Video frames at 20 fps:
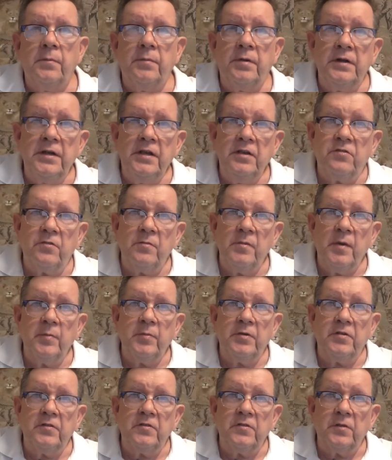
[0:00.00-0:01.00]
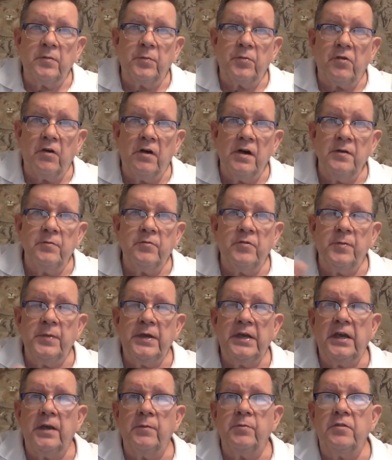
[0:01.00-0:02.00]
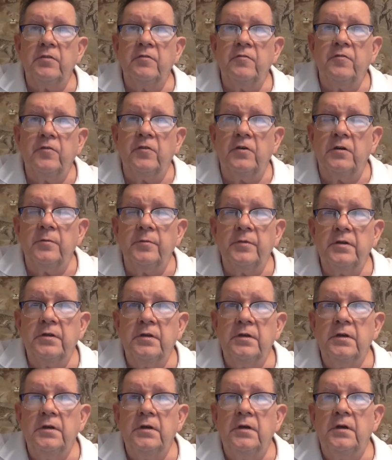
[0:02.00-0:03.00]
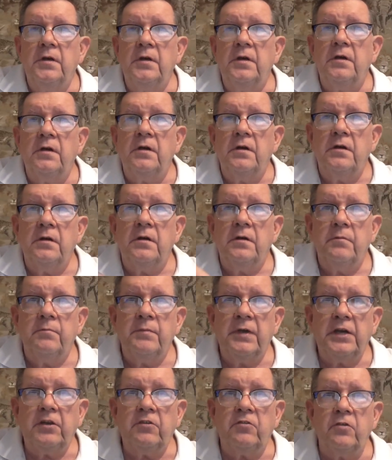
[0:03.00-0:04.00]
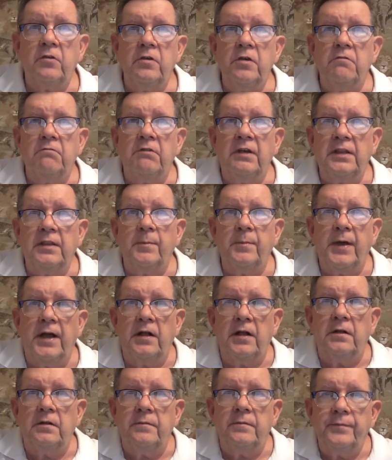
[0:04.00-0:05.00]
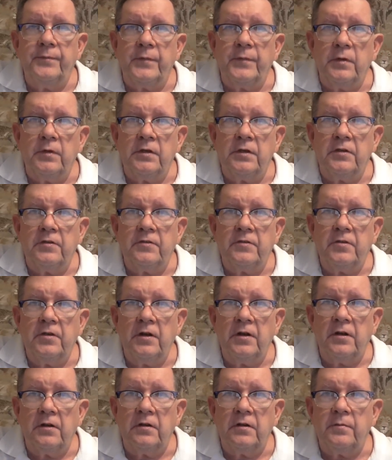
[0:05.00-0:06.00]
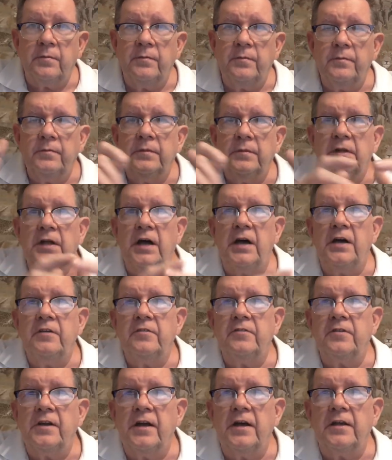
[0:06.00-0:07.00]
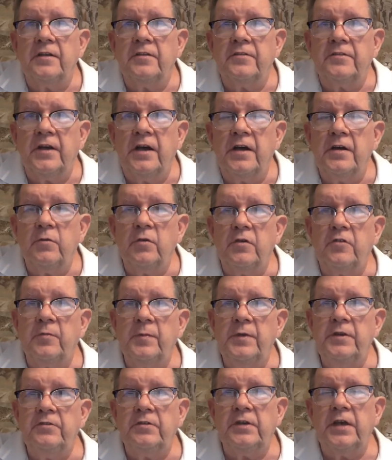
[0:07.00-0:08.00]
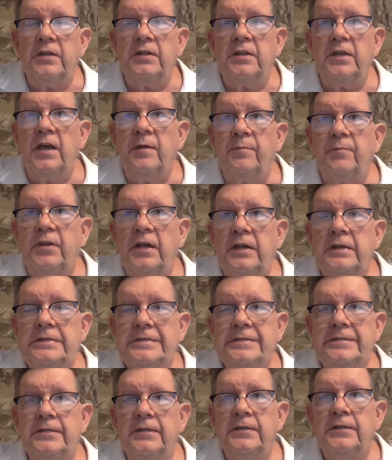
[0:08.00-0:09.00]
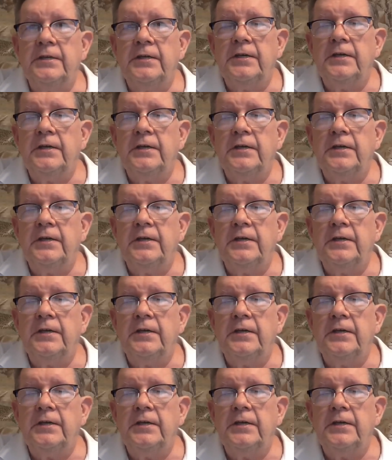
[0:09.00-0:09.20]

Please remember to subscribe to be kept informed. Make sure you ring the bell with those two little lines on either side, which means you get the updates.